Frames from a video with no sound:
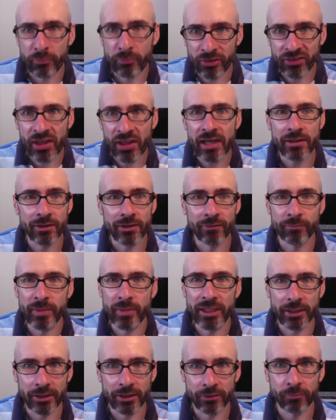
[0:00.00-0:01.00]
state
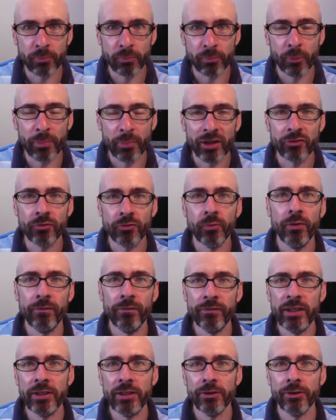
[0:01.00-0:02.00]
of being in
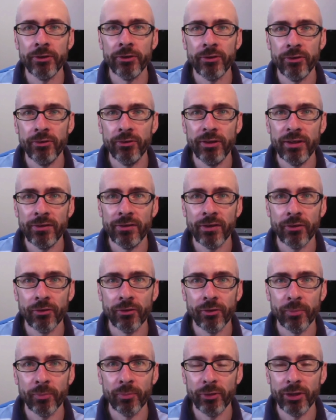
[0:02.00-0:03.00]
perpetual fear to the
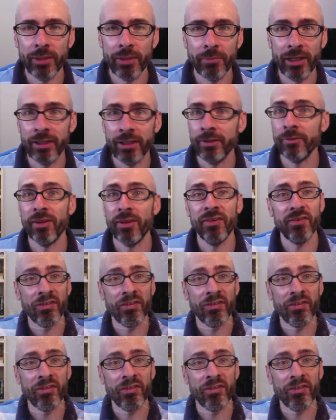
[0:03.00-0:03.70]
terror boogeyman.